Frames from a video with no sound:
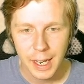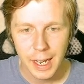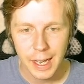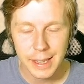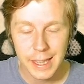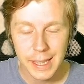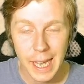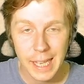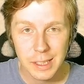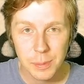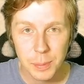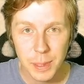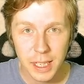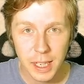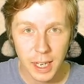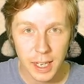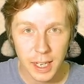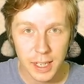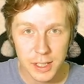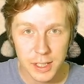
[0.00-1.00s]
And that's
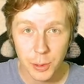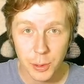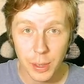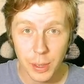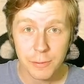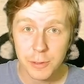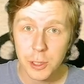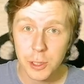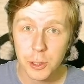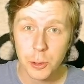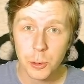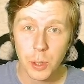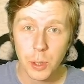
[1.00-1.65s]
because you have two